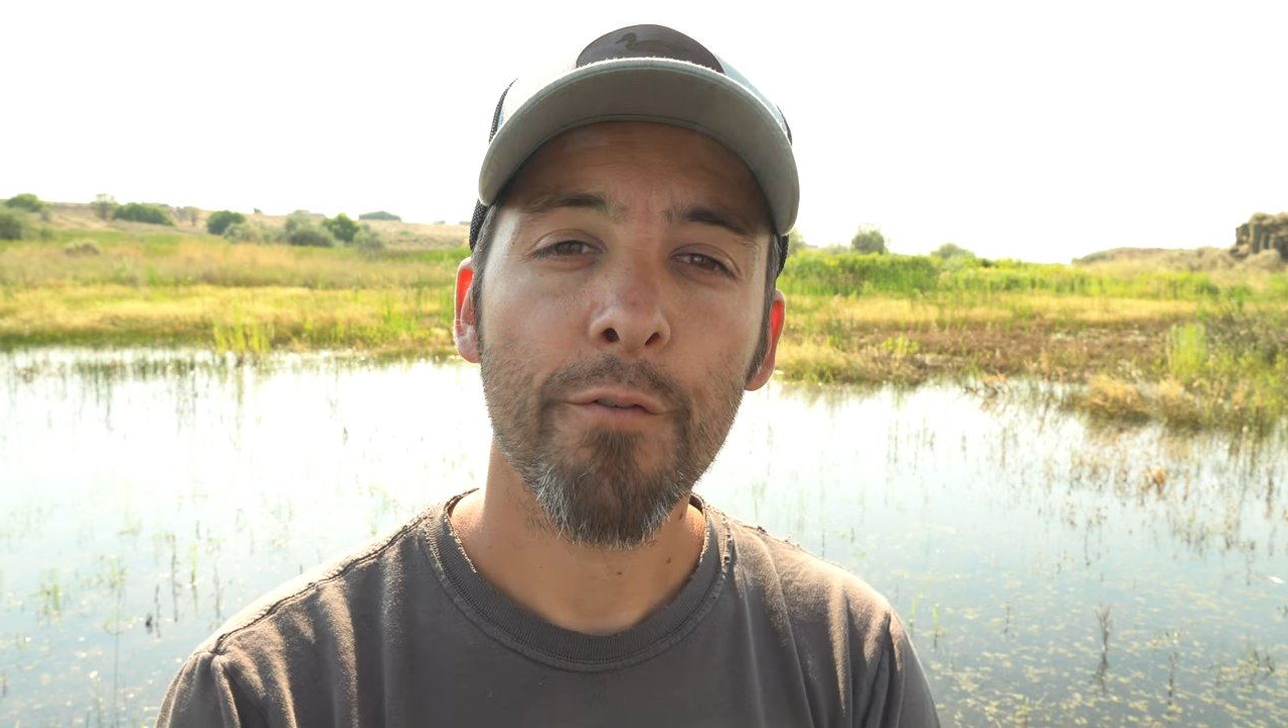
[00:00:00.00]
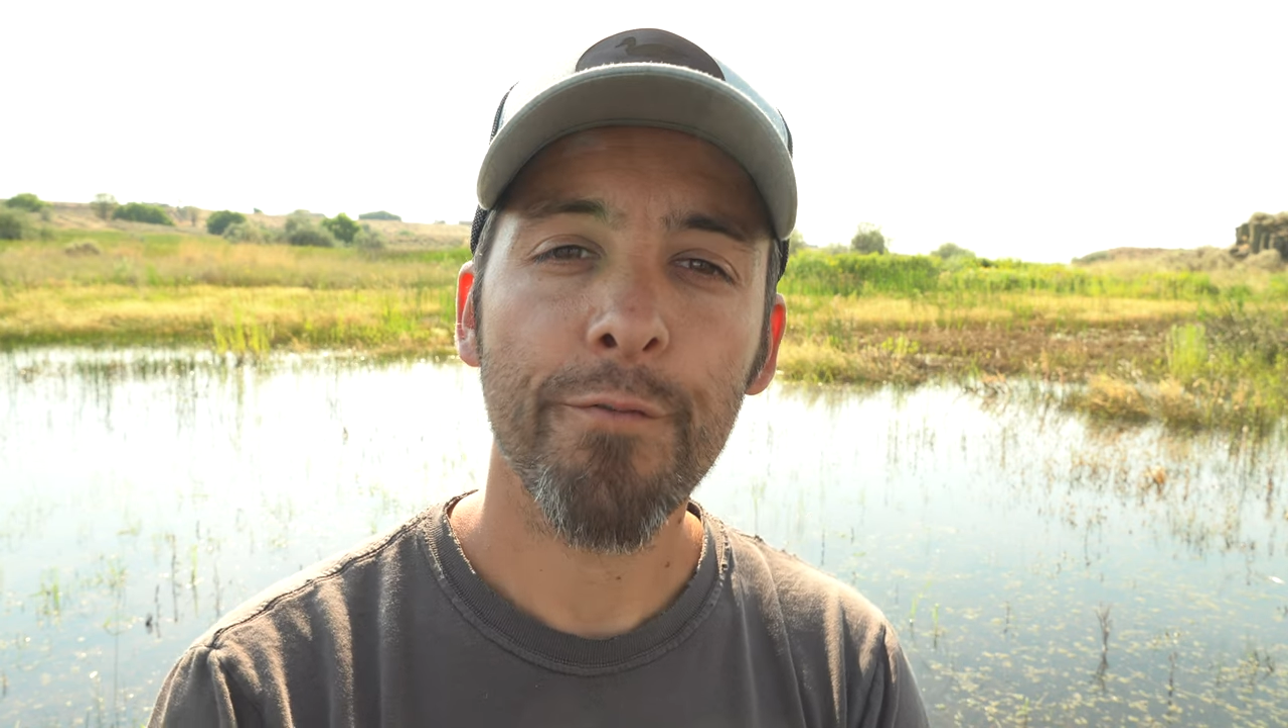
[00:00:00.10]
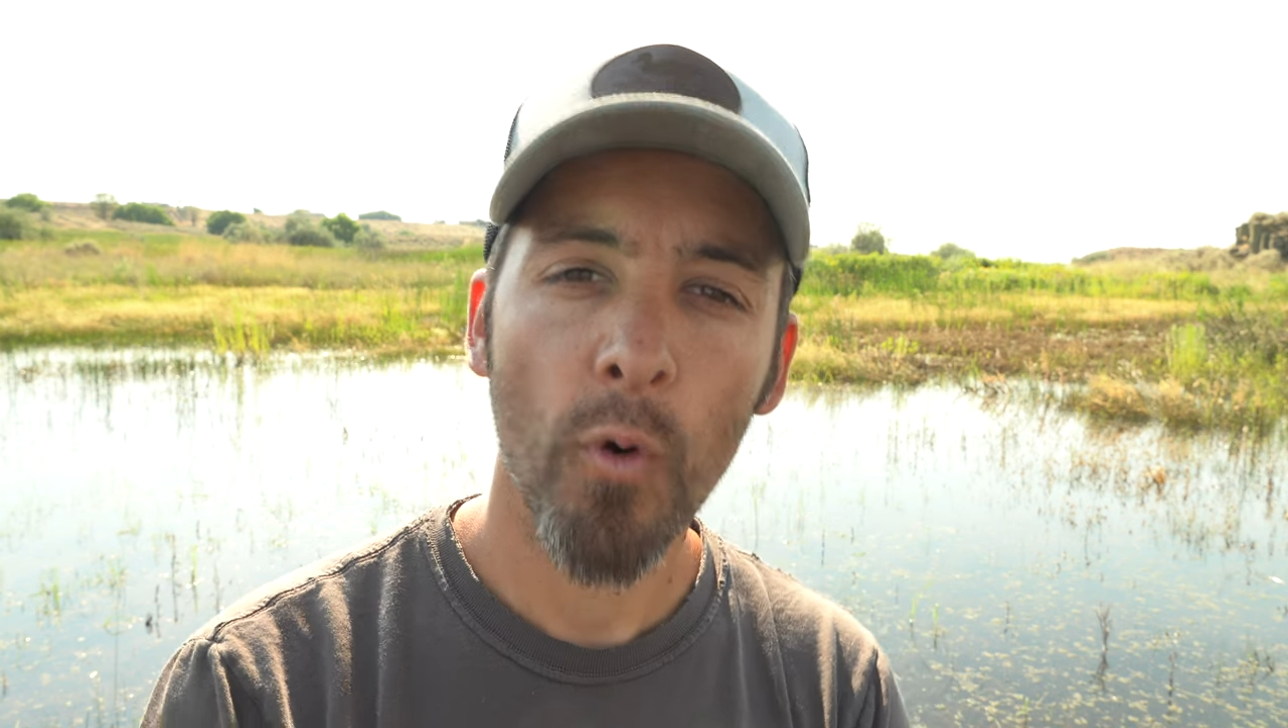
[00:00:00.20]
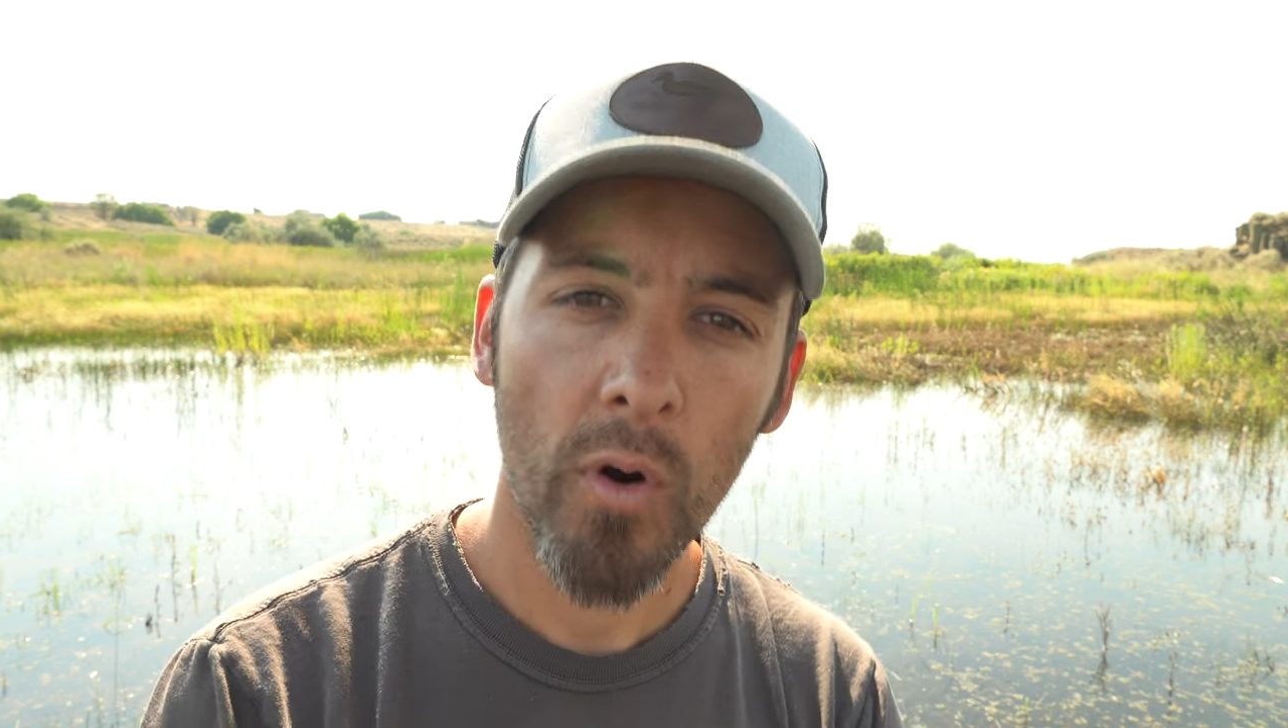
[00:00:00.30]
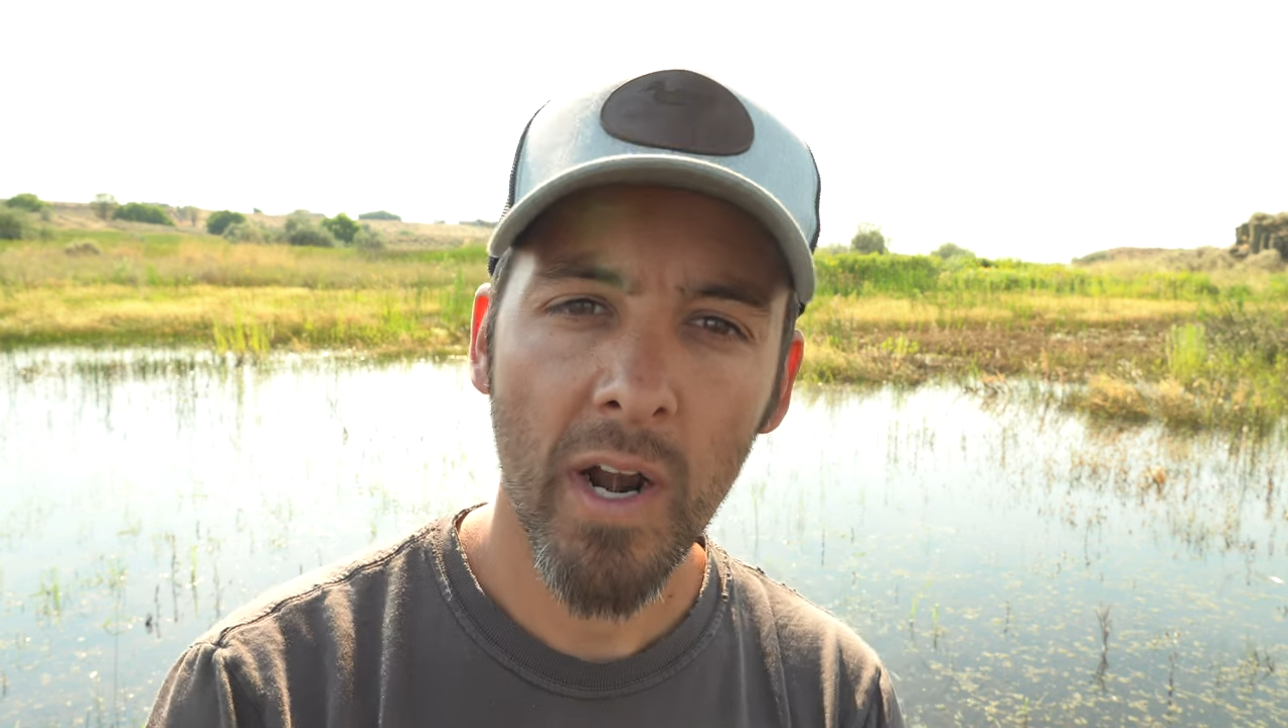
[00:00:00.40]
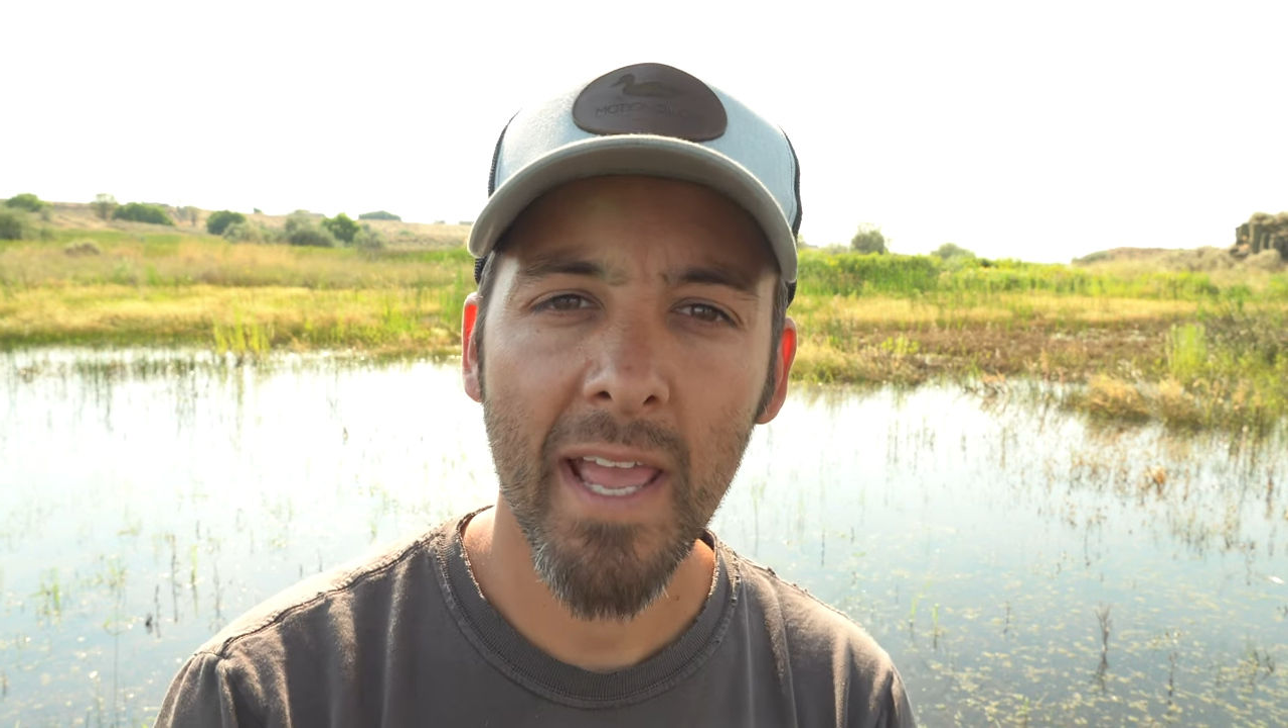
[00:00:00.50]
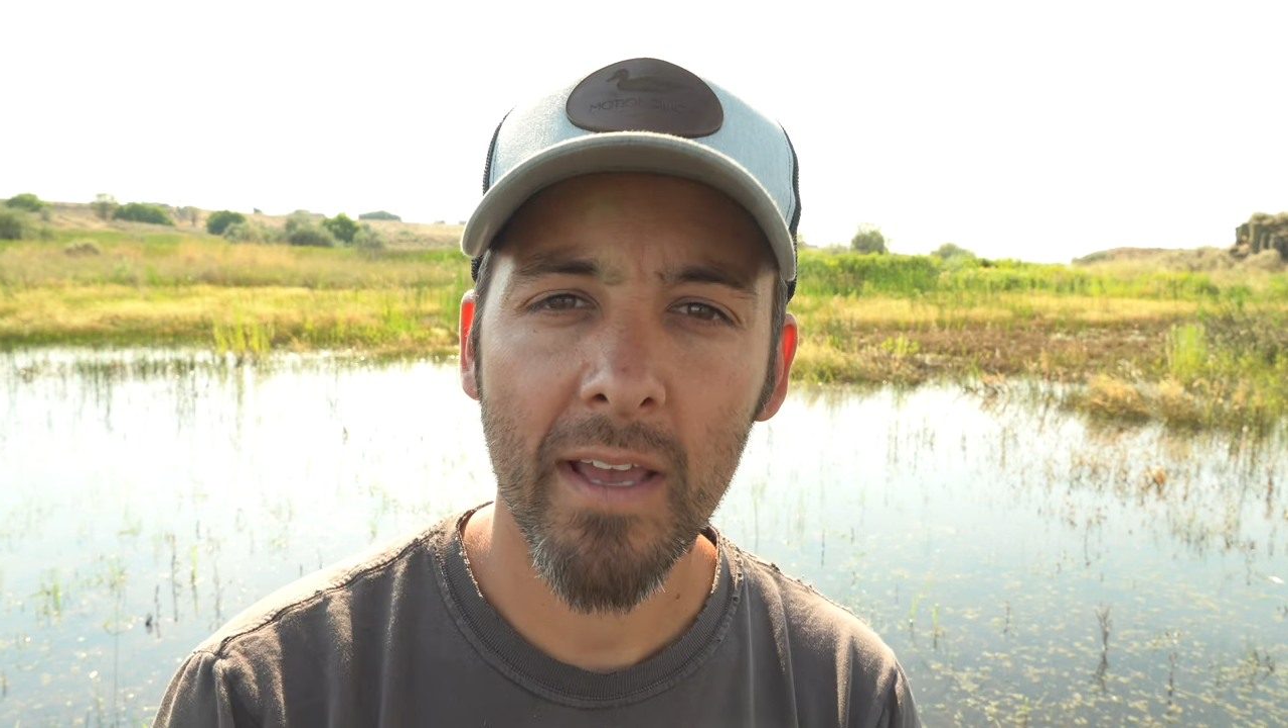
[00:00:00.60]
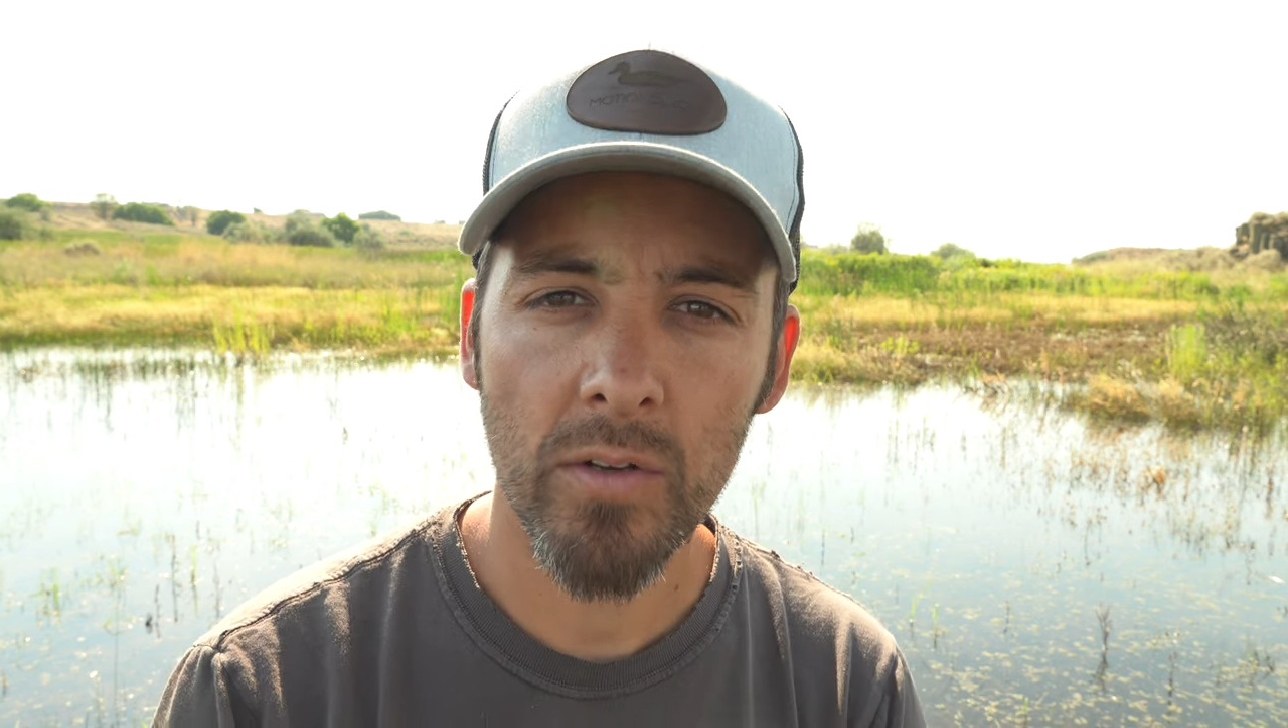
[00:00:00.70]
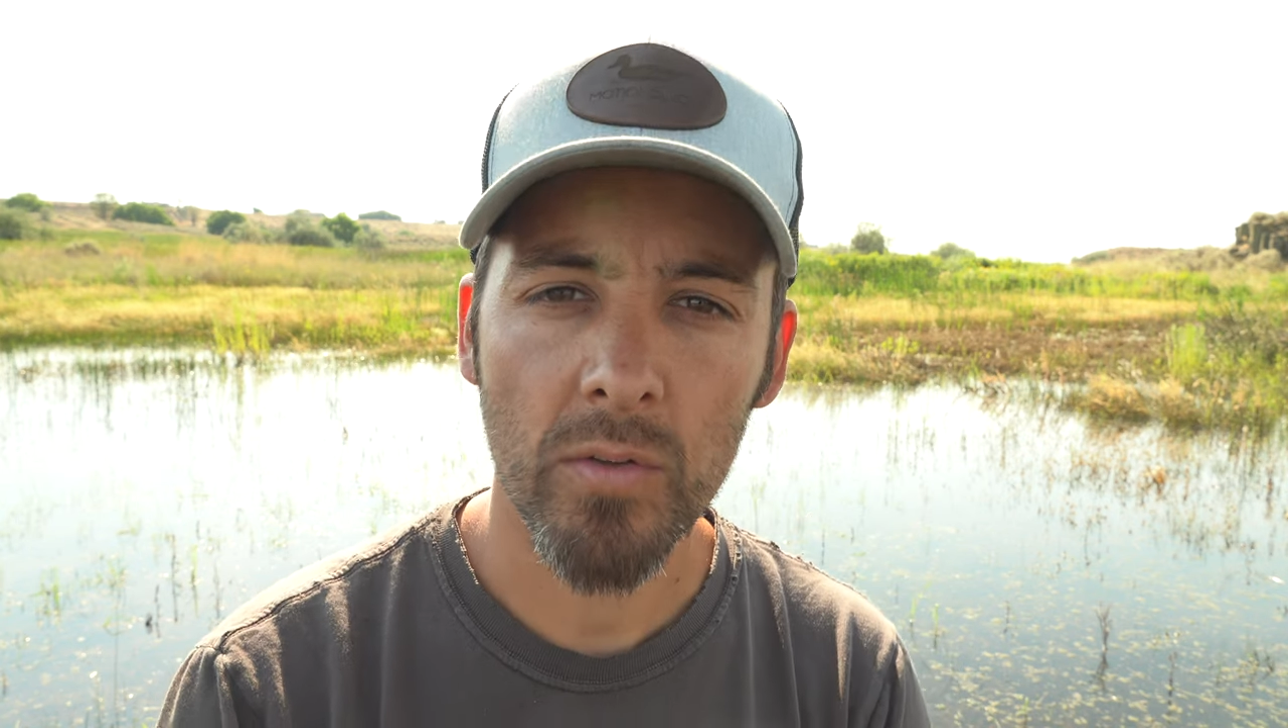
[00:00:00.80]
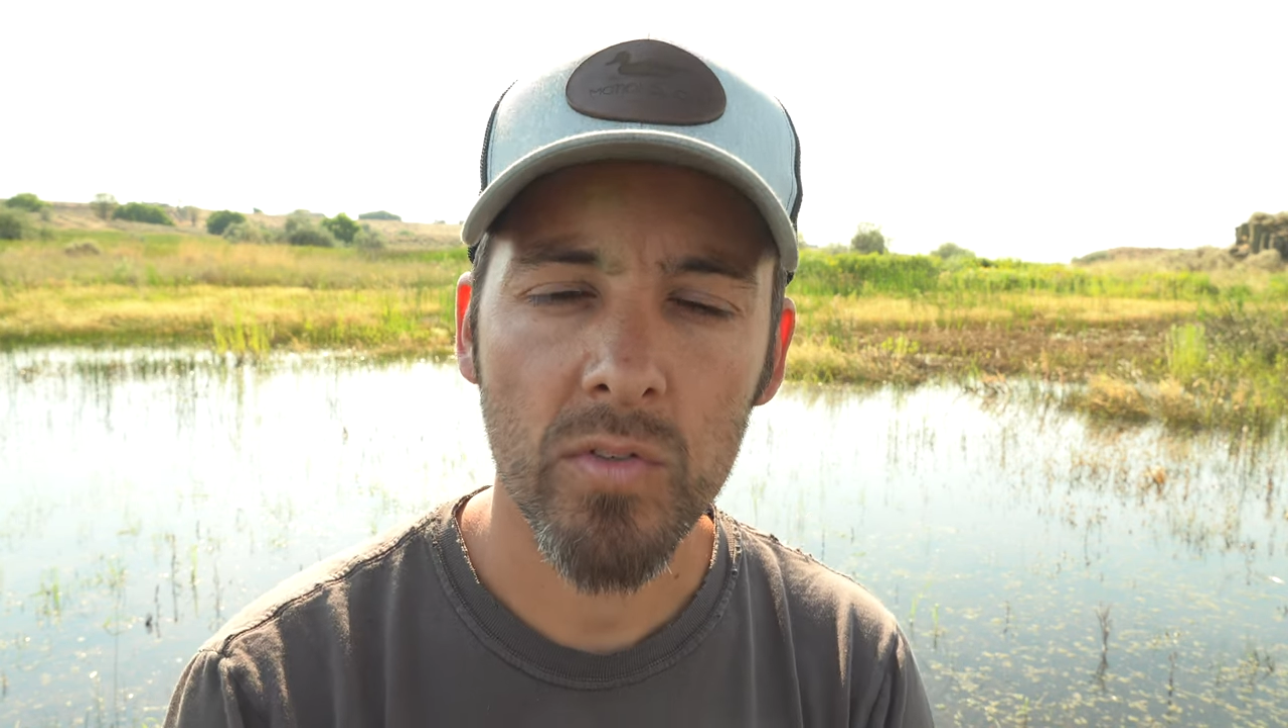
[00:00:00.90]
four
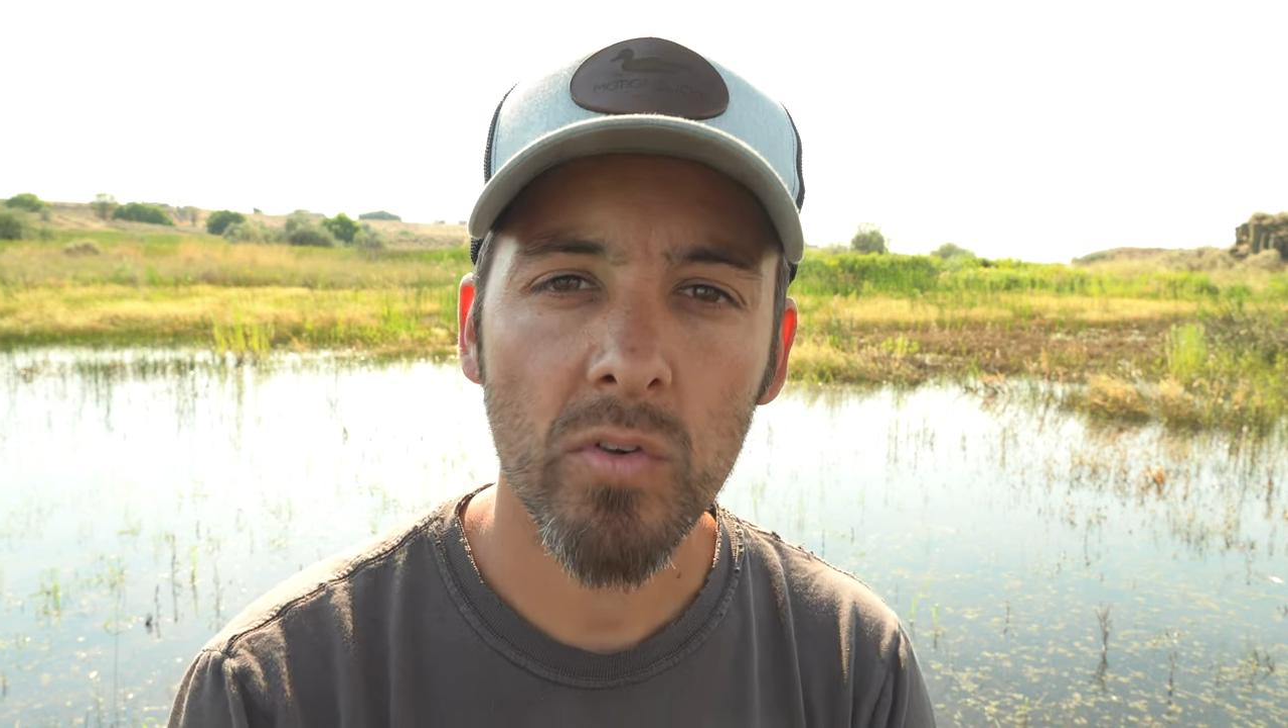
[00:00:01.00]
handles,